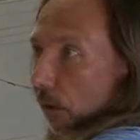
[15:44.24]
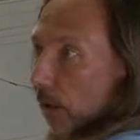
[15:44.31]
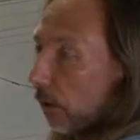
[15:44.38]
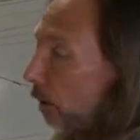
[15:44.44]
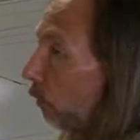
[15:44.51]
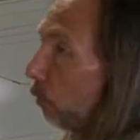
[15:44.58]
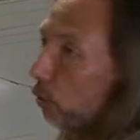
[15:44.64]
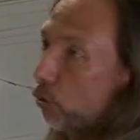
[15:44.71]

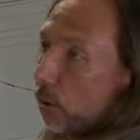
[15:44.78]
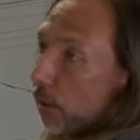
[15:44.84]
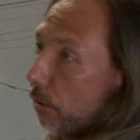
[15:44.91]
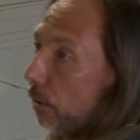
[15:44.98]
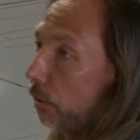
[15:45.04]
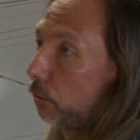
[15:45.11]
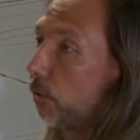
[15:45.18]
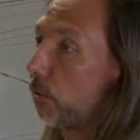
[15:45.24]
relative to each
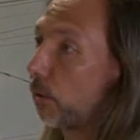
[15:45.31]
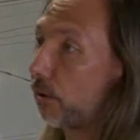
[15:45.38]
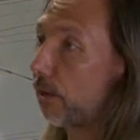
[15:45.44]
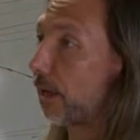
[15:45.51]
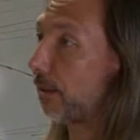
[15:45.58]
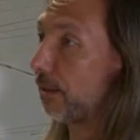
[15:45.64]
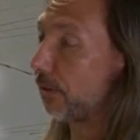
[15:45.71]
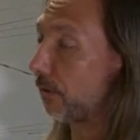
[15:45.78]
other. So you
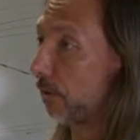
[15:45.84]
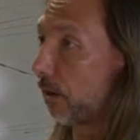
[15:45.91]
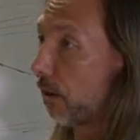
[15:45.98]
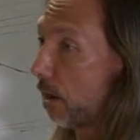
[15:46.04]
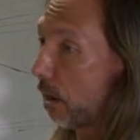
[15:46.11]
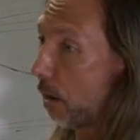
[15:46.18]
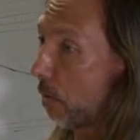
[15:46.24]
get this uh,